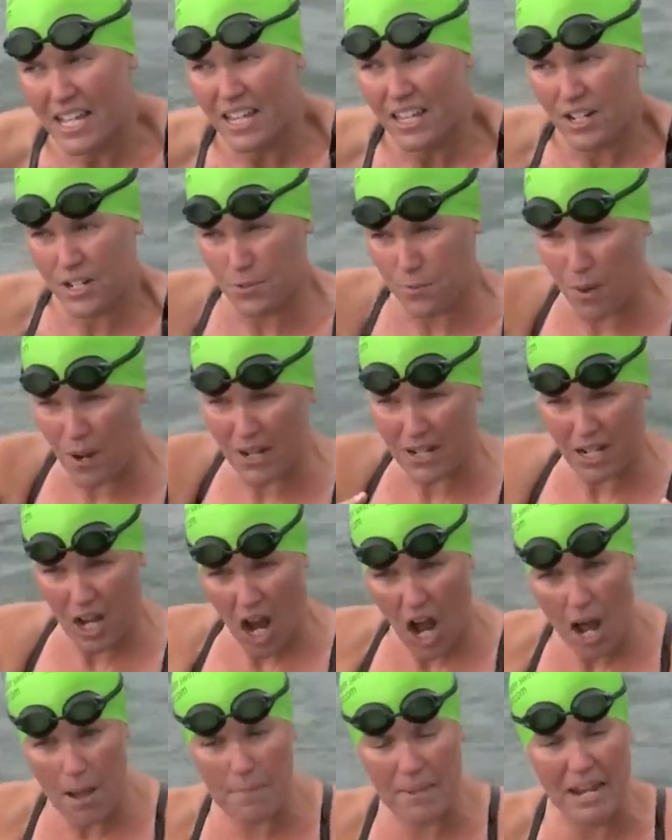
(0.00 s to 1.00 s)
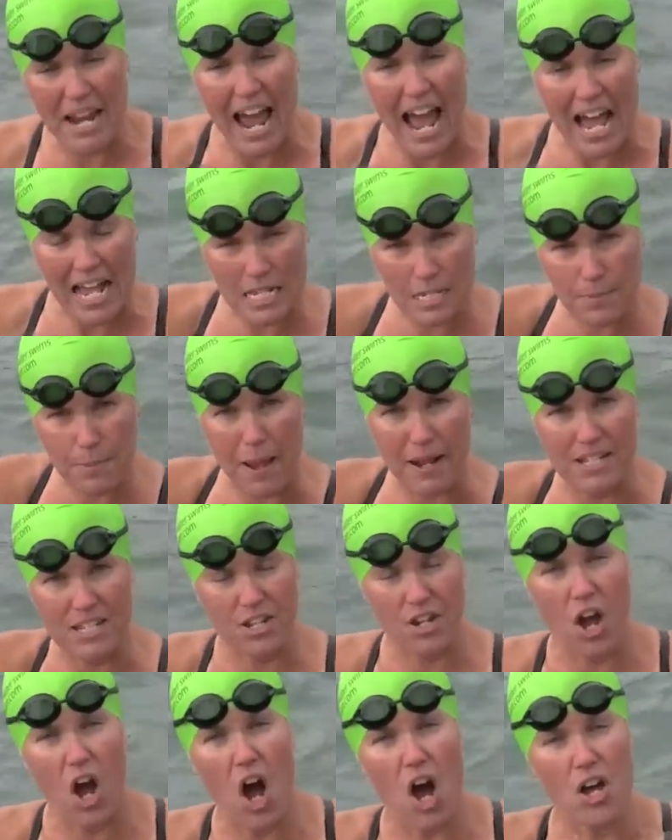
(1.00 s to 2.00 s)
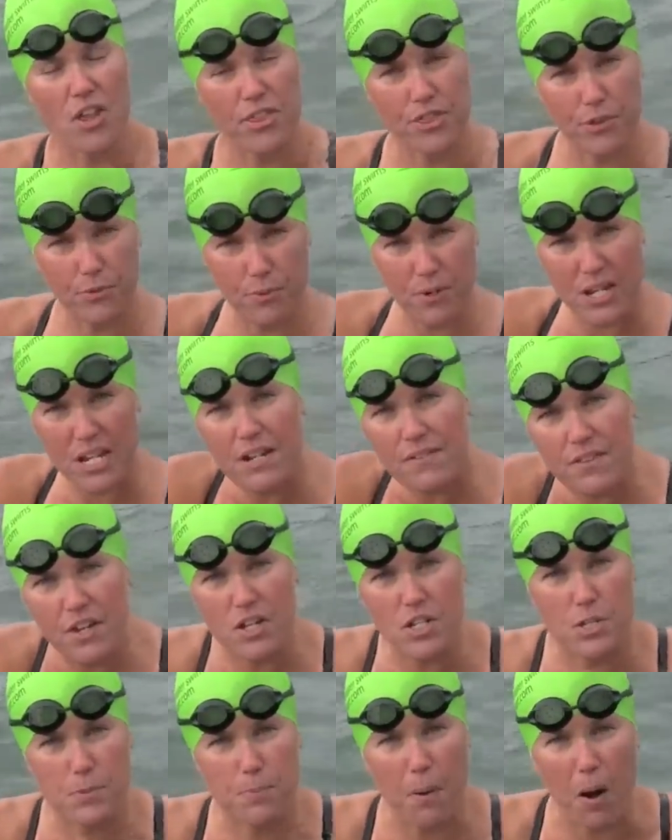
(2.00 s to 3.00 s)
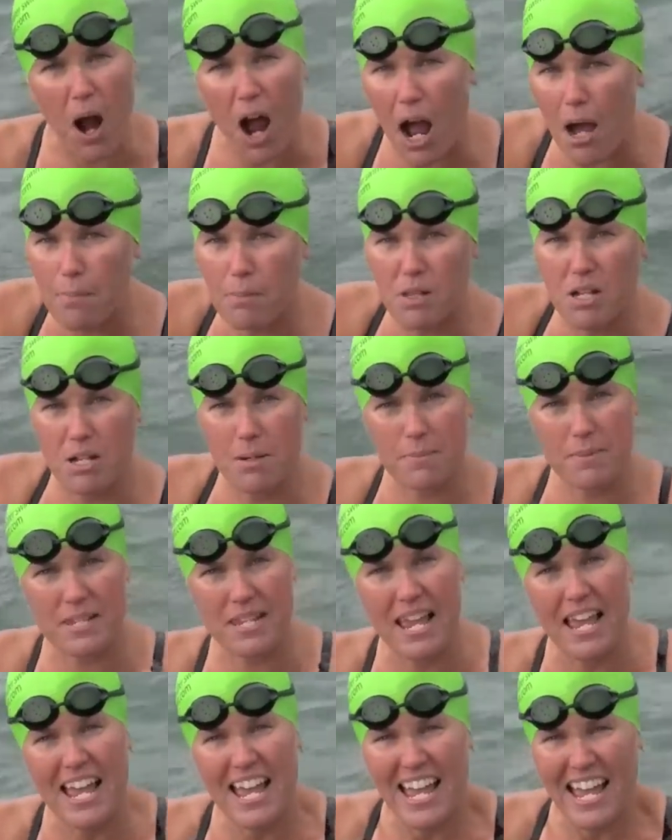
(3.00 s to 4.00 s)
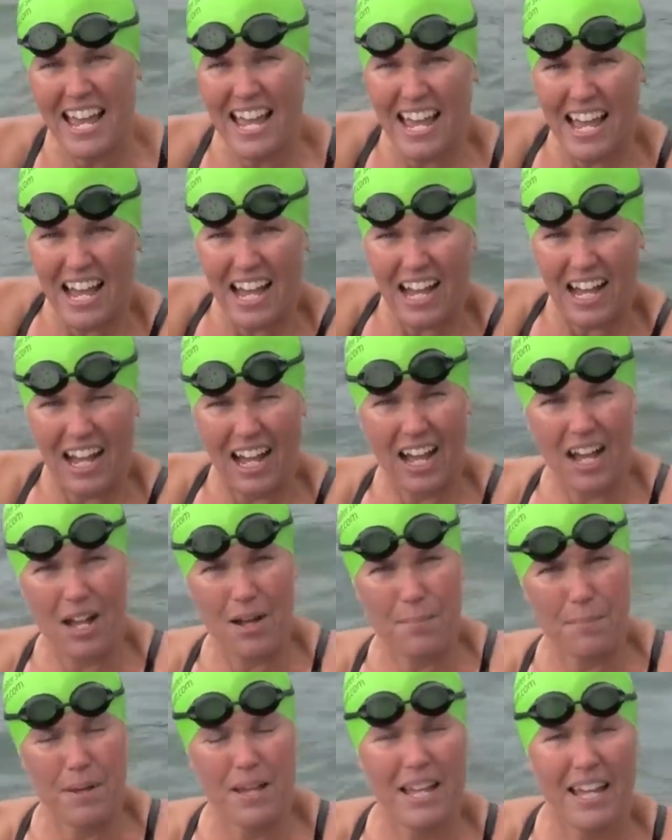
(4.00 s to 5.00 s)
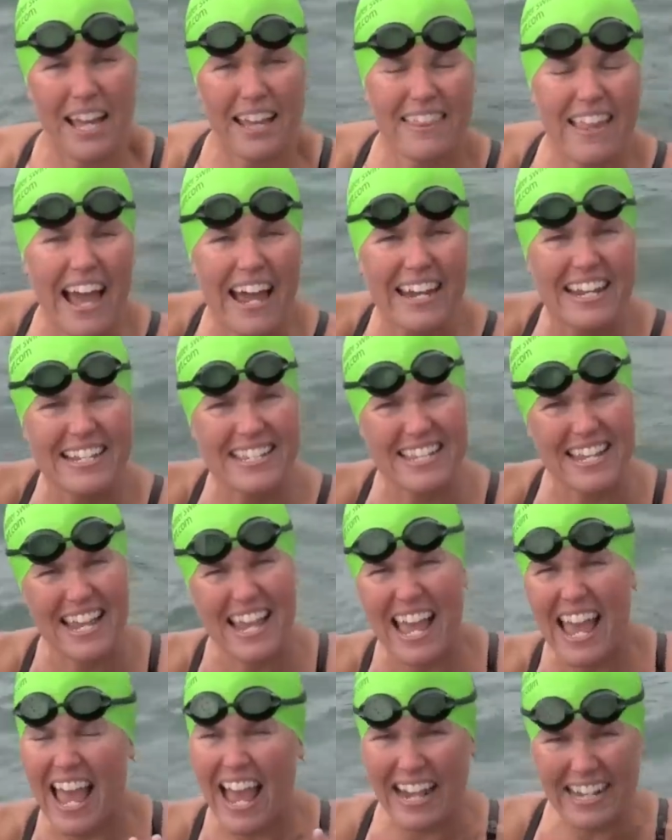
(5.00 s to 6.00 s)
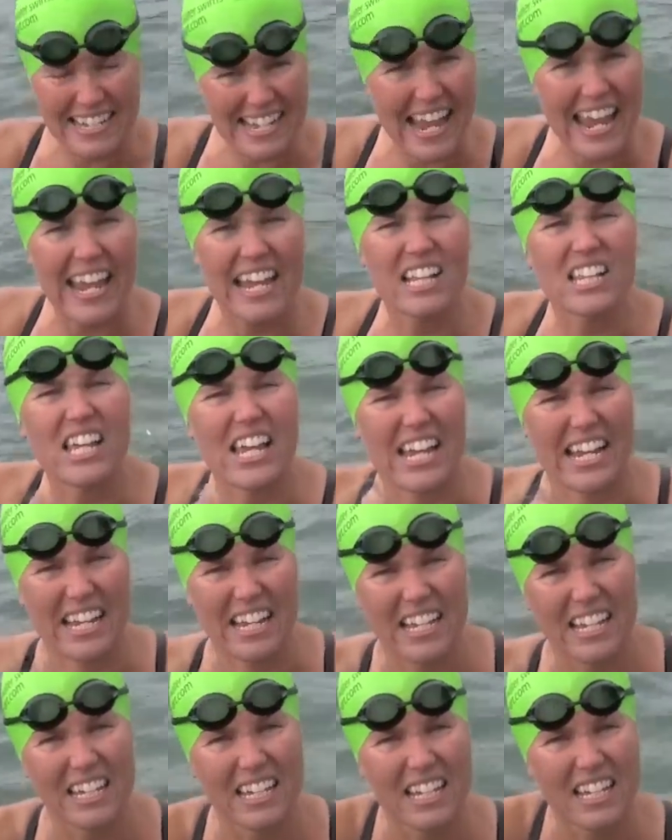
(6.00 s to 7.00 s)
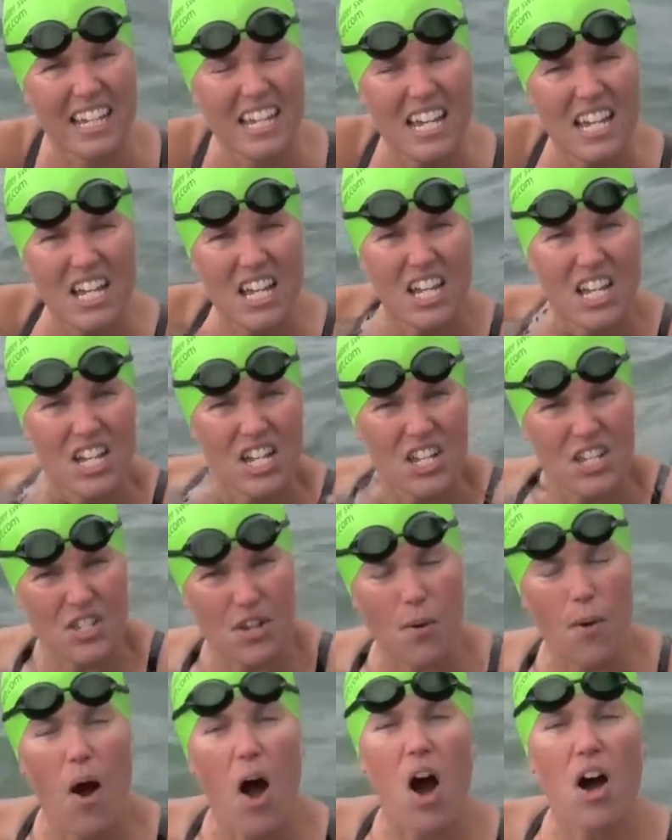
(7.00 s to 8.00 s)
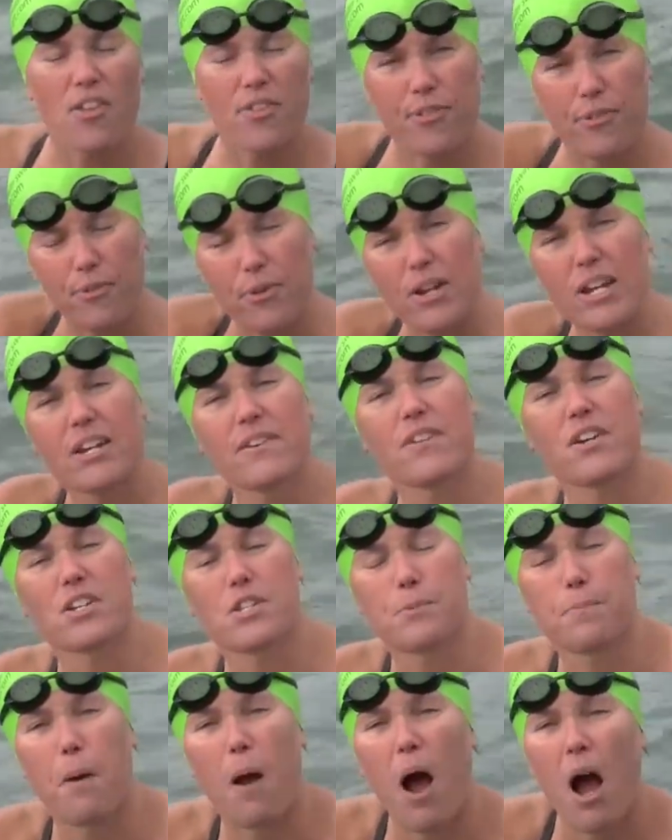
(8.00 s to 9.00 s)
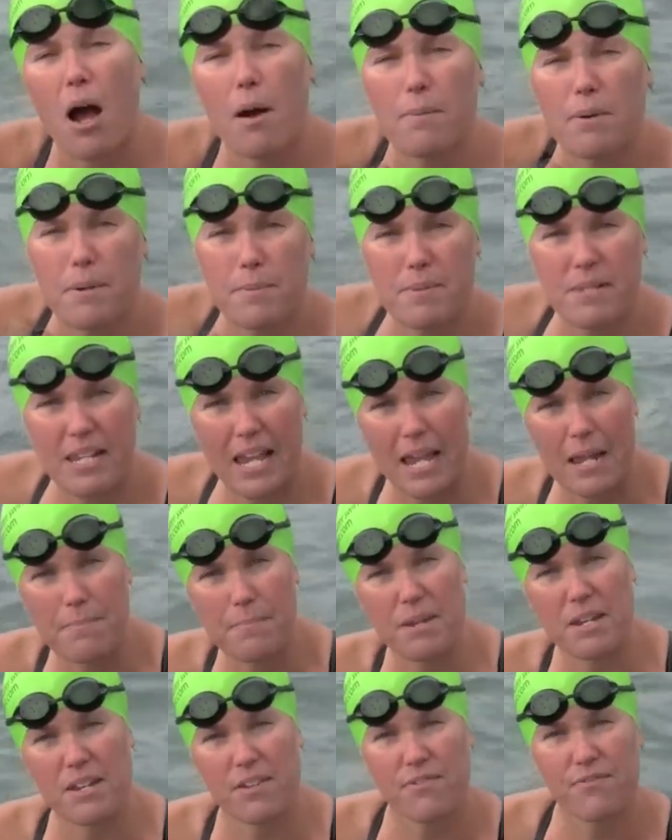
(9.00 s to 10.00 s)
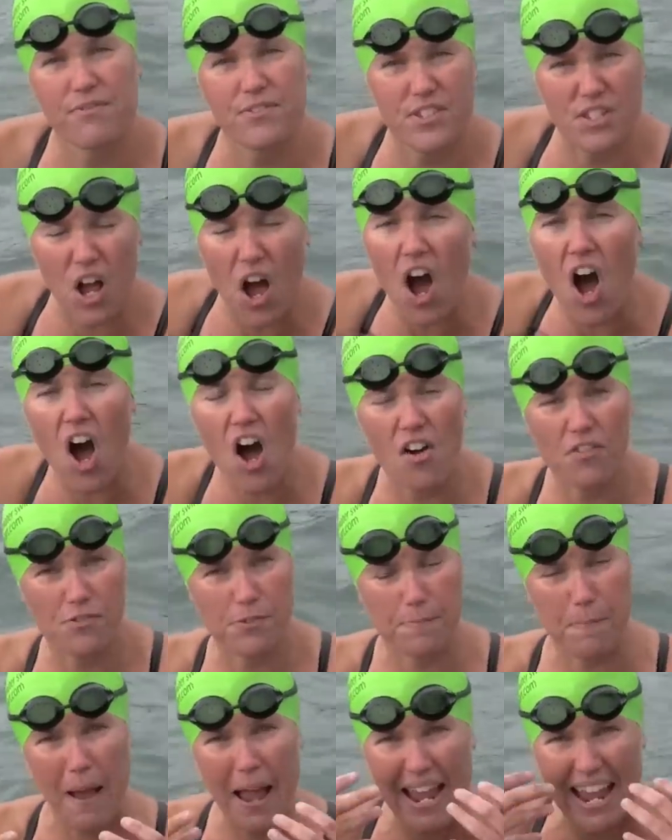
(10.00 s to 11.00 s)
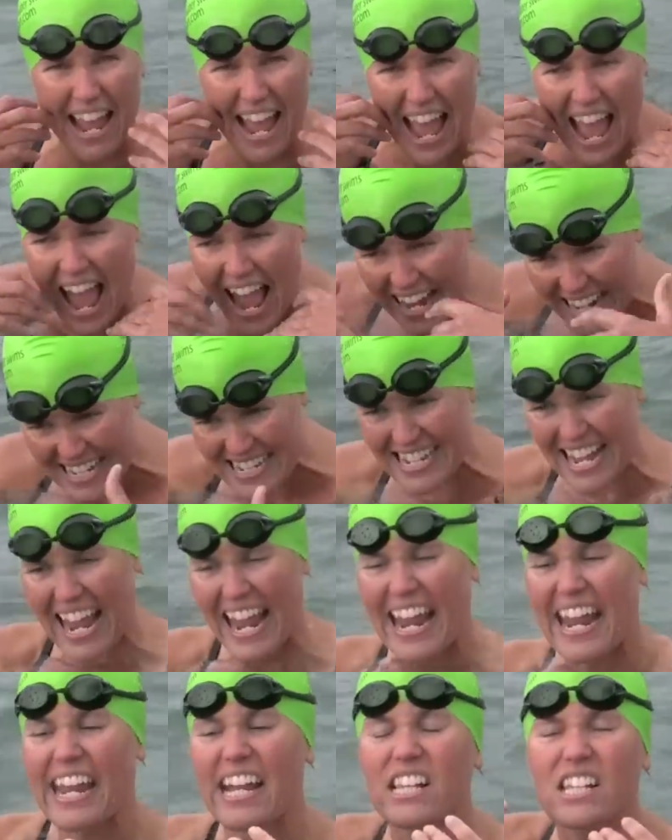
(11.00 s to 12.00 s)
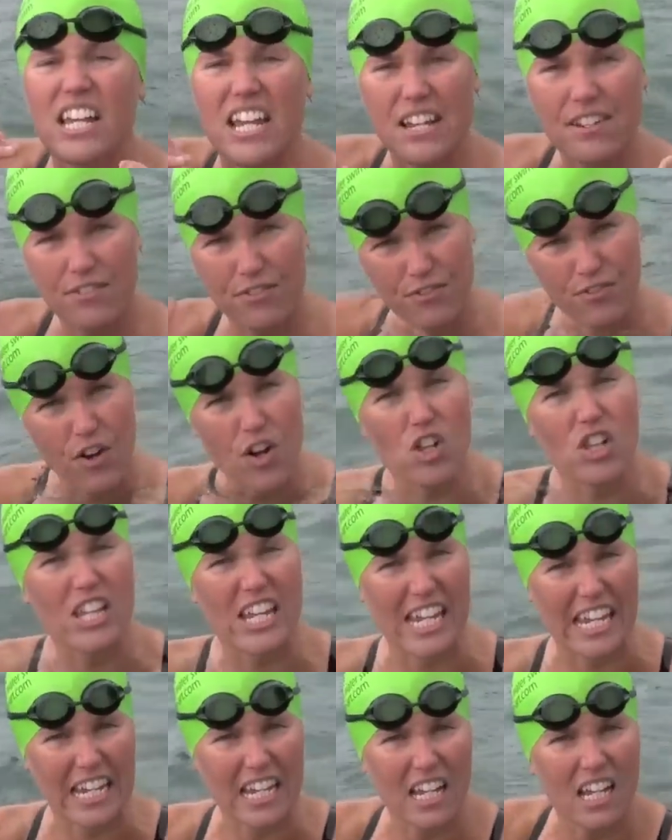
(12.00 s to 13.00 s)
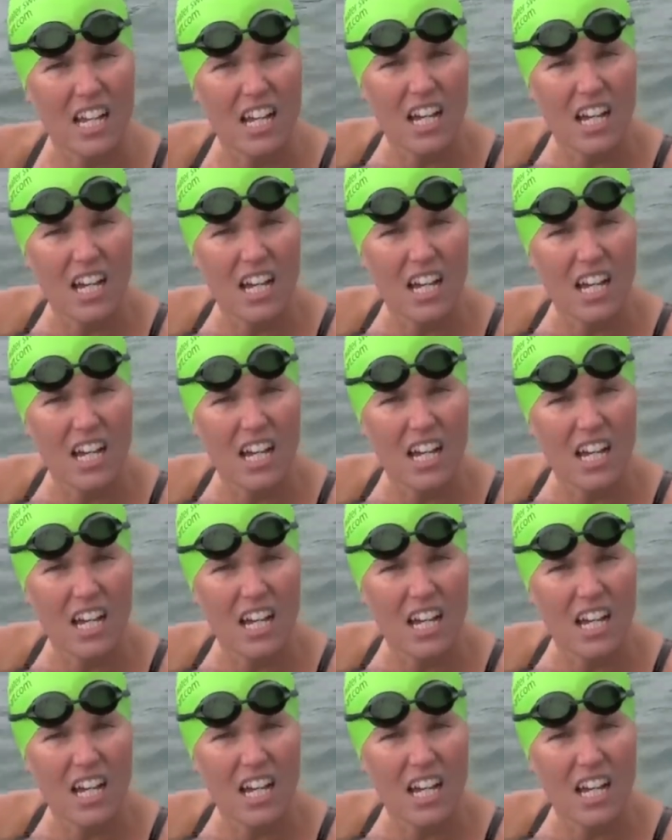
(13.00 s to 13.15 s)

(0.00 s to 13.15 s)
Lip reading: There's one common aspect to all three of those problems, and that is exhaling. So all three of those problems can be solved by exhaling fully.